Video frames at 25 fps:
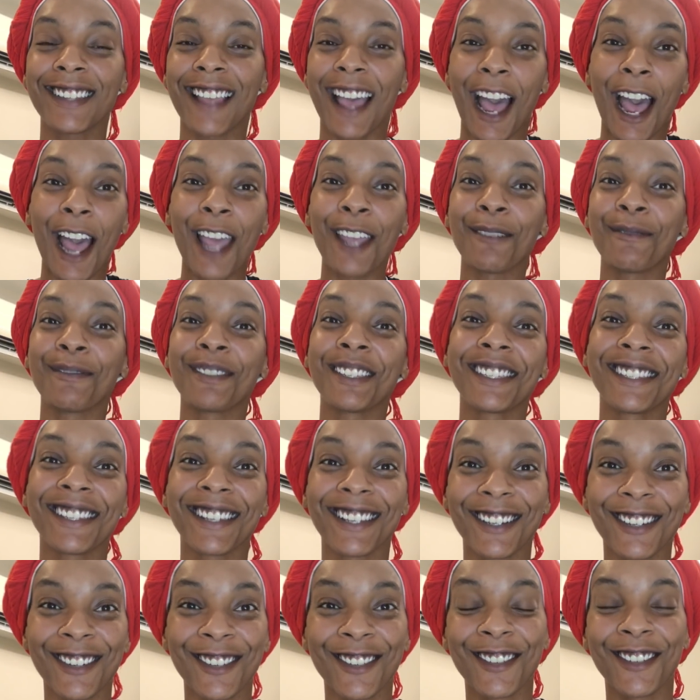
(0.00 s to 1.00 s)
I am
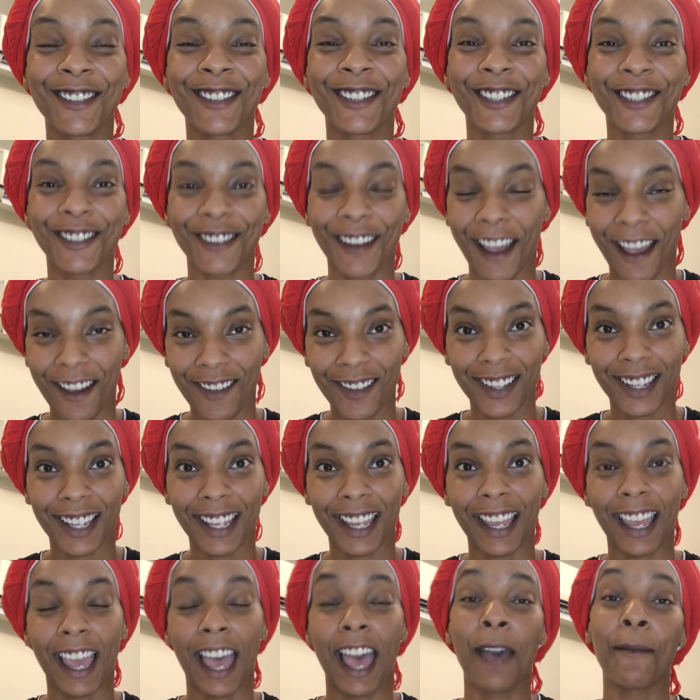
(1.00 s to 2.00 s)
still
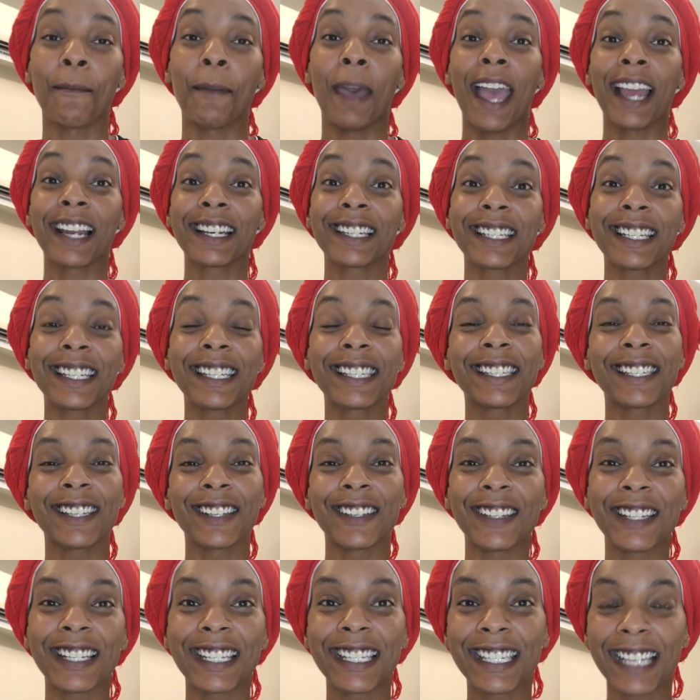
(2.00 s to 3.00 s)
traveling. I'm actually
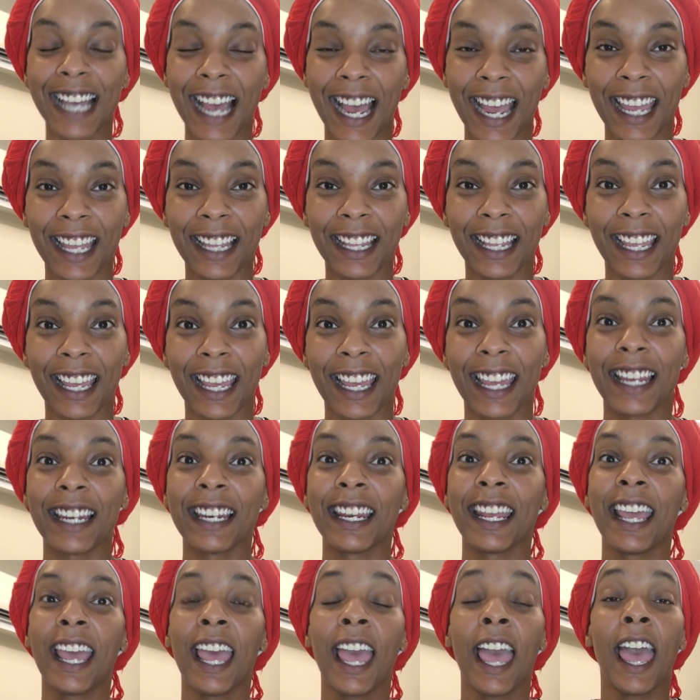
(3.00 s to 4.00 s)
still in Thailand,
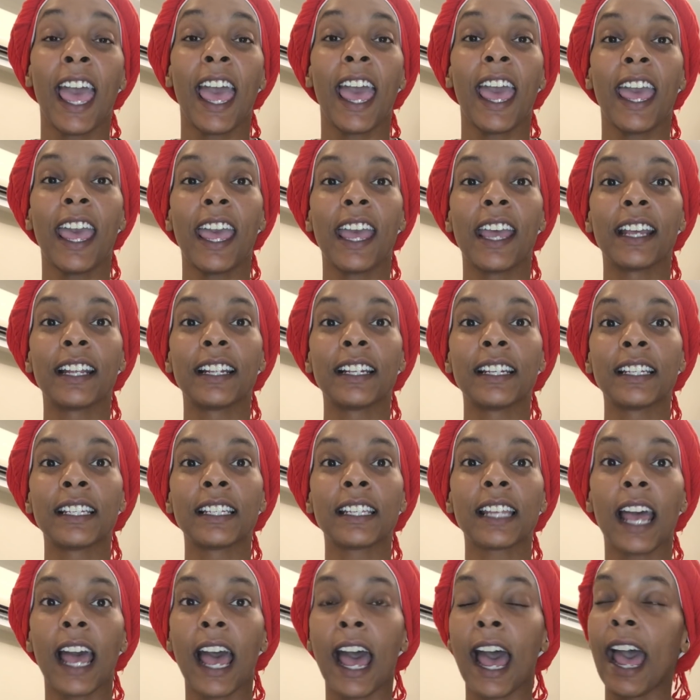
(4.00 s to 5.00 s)

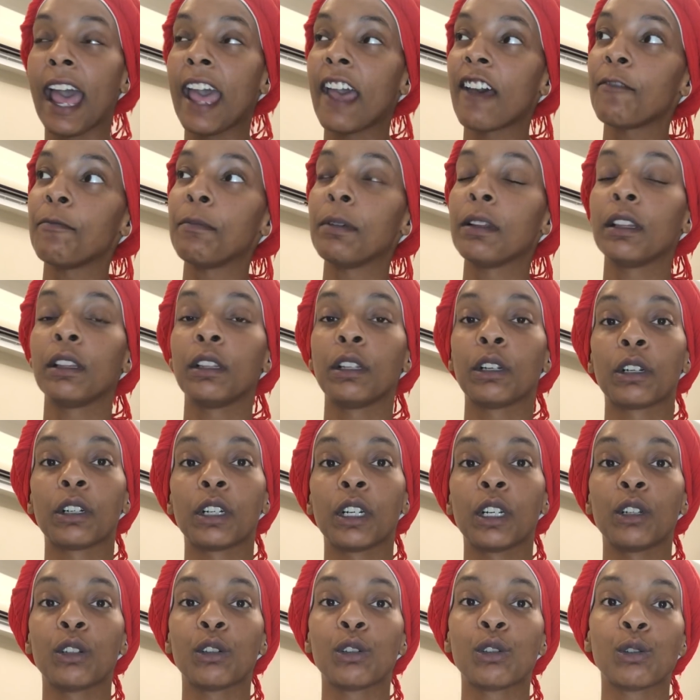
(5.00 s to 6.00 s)
and I have been
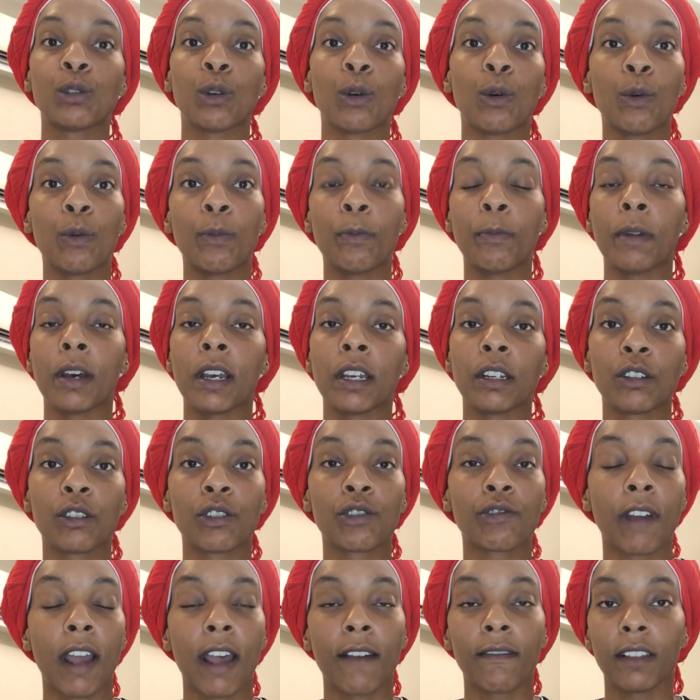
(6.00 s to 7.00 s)
learning so much
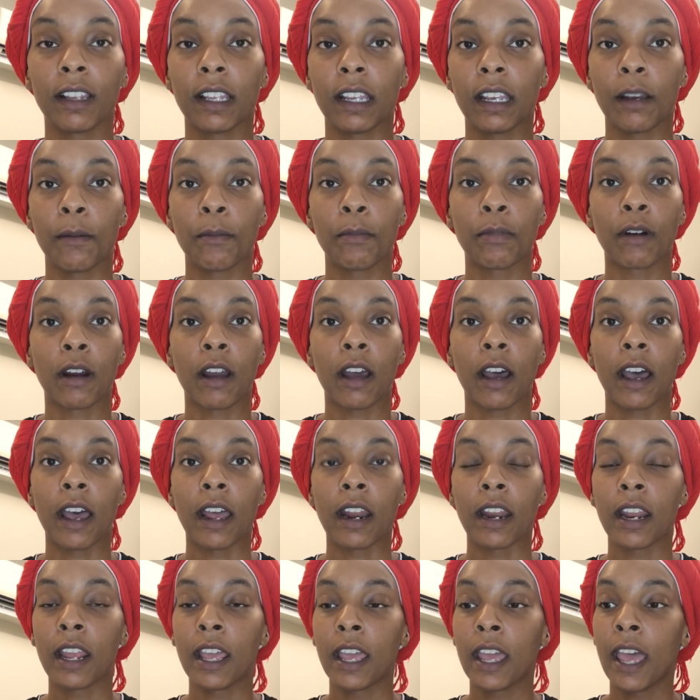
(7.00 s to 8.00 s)
traveling
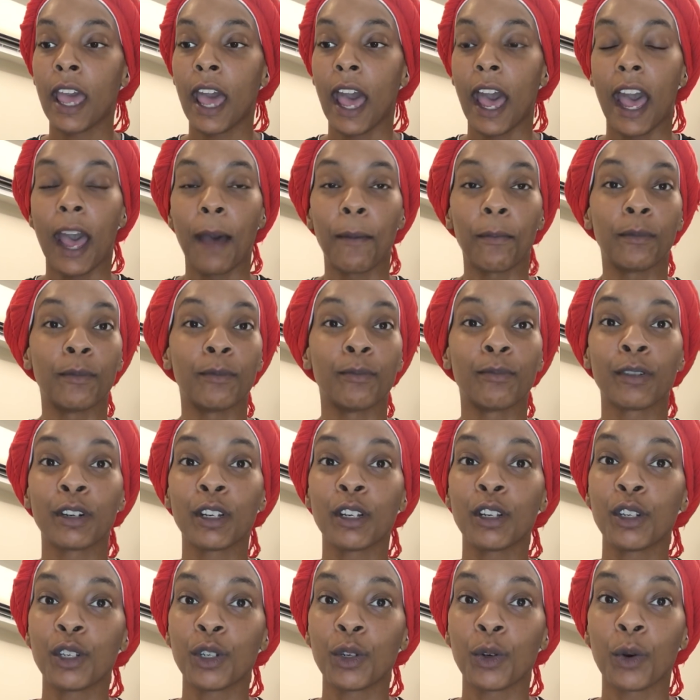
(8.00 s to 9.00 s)
abroad. I'm
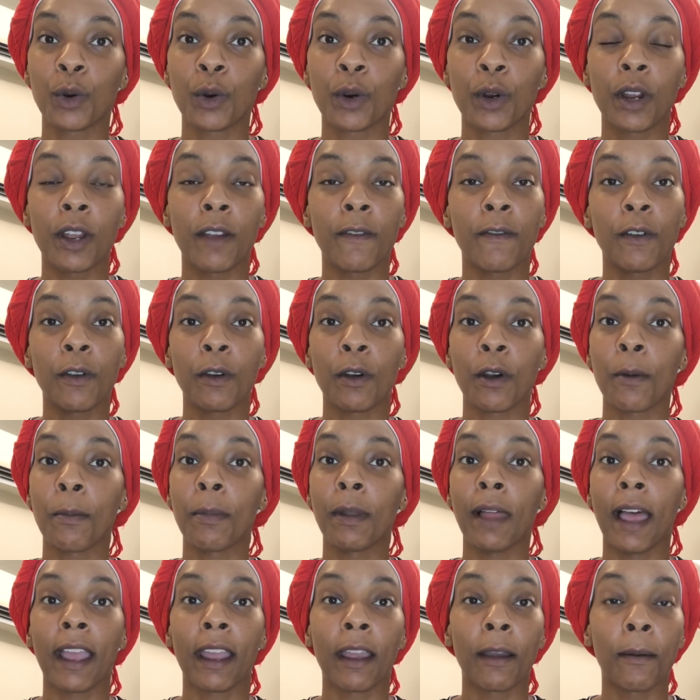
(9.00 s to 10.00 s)
pretty sure if you're a
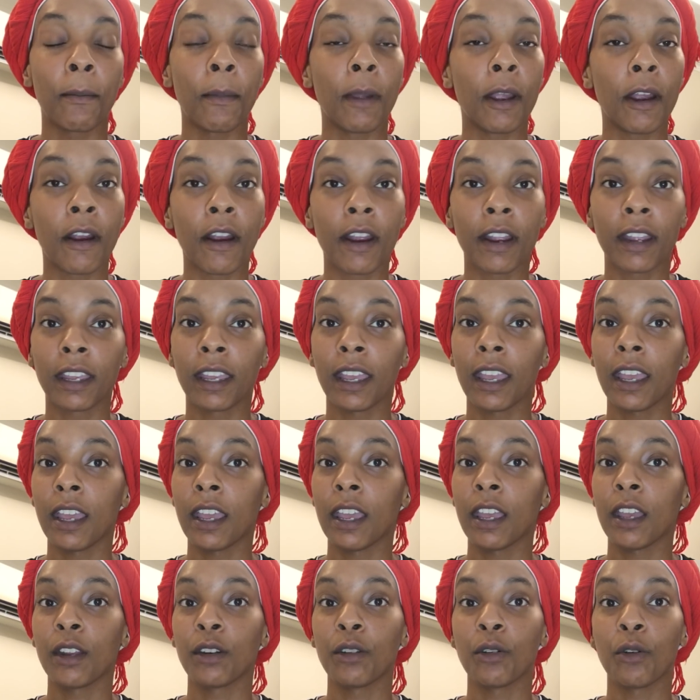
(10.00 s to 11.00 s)
Black
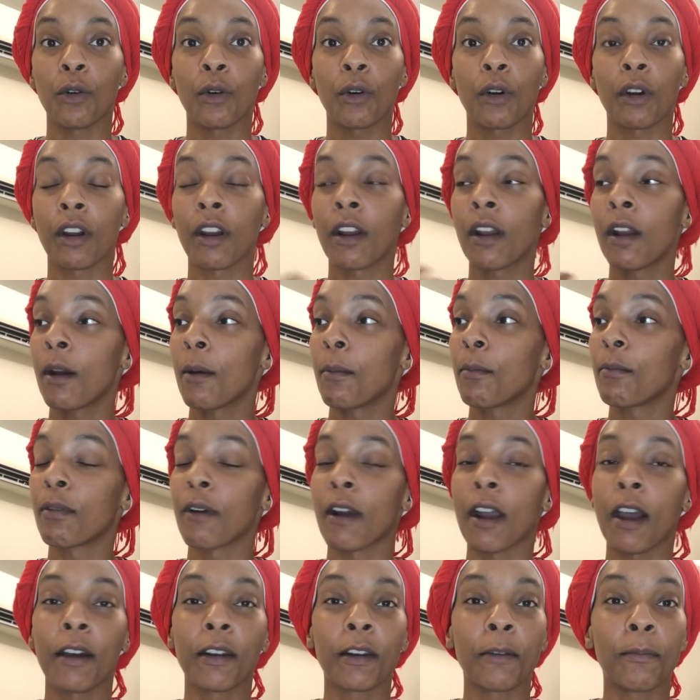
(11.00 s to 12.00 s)
American or
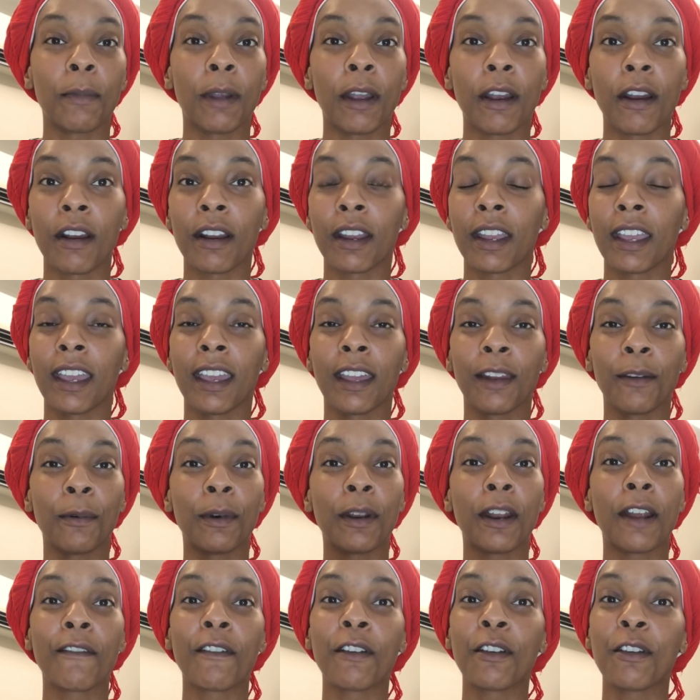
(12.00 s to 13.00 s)
Brown American,
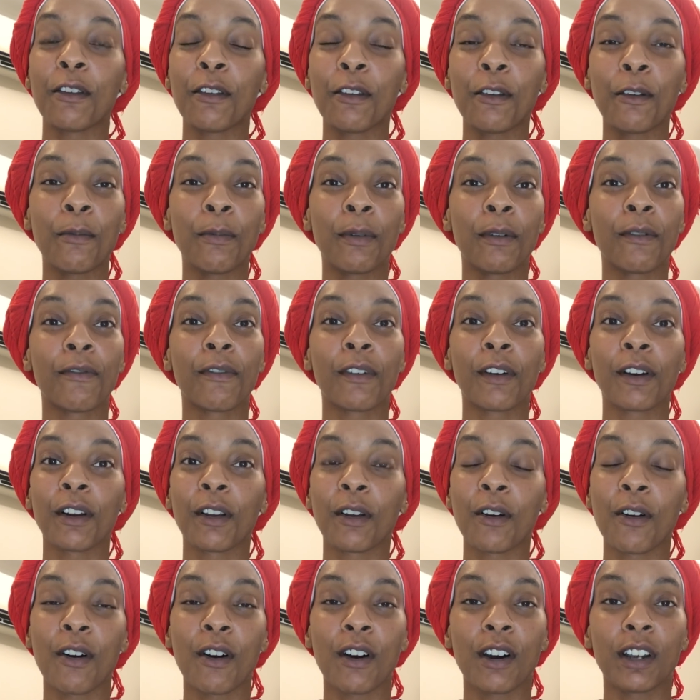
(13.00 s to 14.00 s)
whatever you prefer to
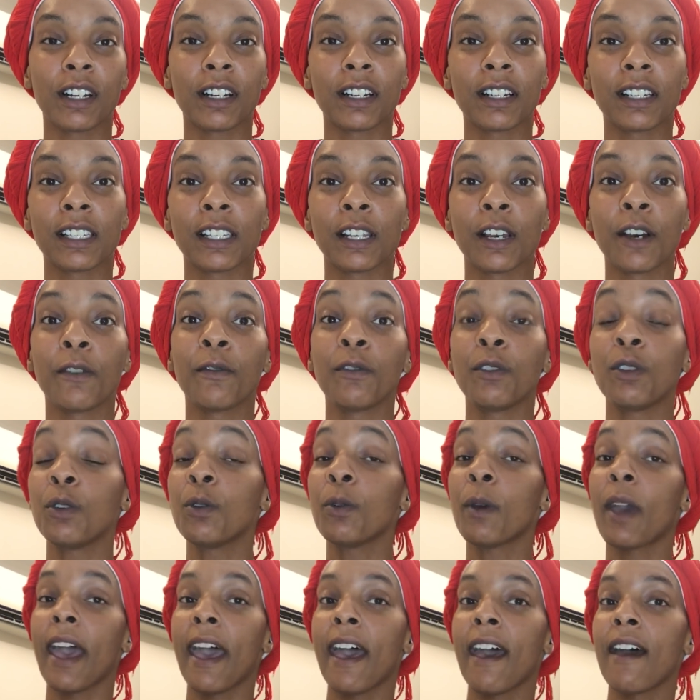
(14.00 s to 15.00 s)
call yourself,
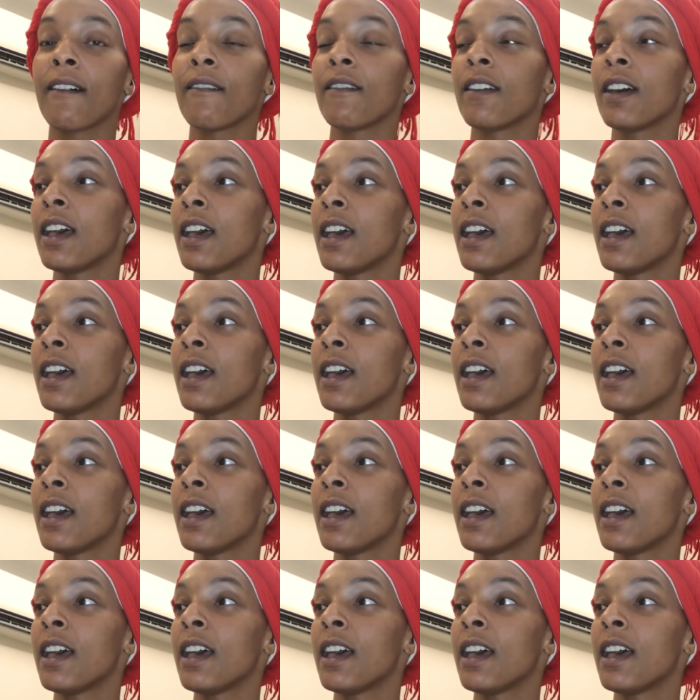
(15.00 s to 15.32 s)
you have